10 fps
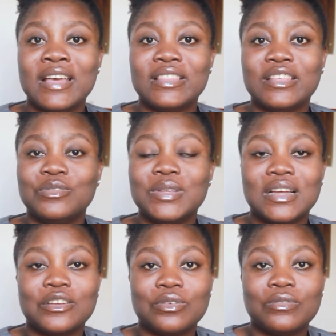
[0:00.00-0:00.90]
They do it
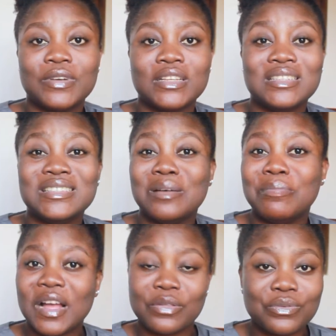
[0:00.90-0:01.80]
at the confine in their
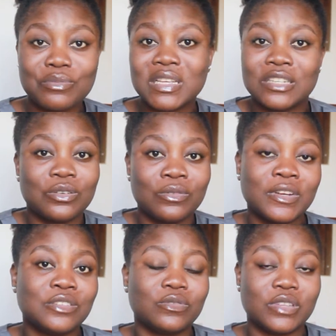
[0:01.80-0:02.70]
bathrooms, at the
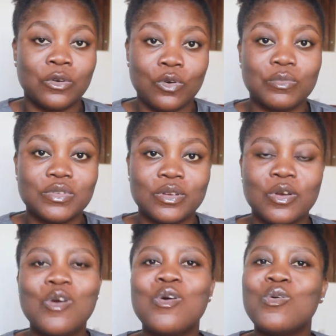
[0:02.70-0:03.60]
confines of their homes.
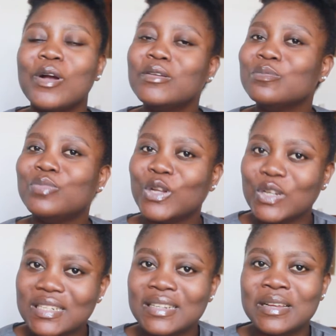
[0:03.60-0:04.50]
While the
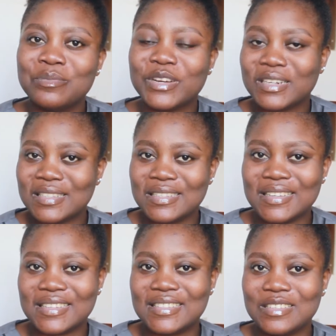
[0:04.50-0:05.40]
blood pregnancy
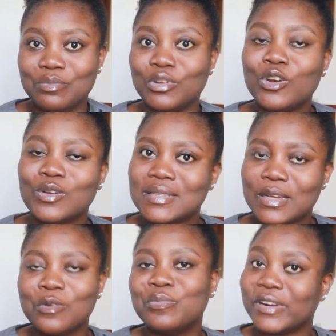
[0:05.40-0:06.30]
test, blood or
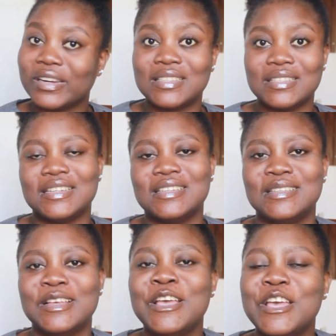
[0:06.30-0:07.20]
serum pregnancy
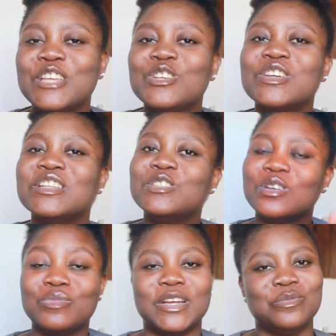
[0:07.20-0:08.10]
test, is usually
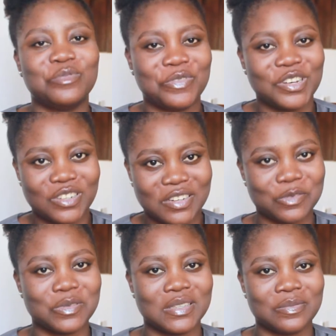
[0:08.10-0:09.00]
done by the
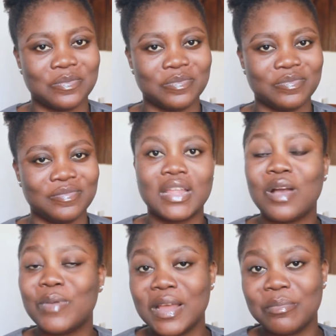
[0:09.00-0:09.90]
professionals.
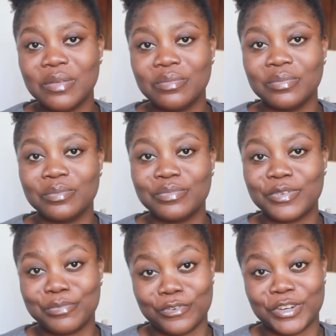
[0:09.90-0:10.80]
And when I mean
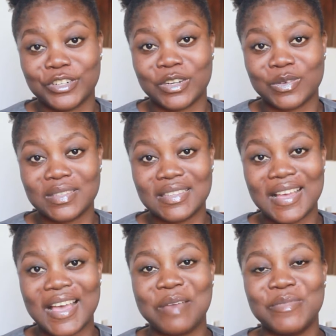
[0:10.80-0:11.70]

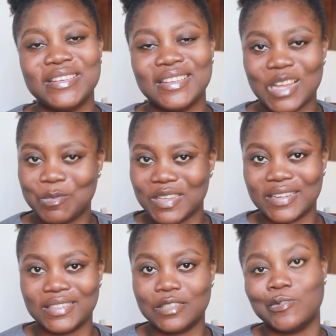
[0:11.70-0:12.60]
professionals, I mean the lab
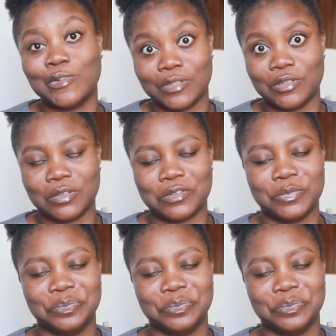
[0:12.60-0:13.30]
scientist or the doctor.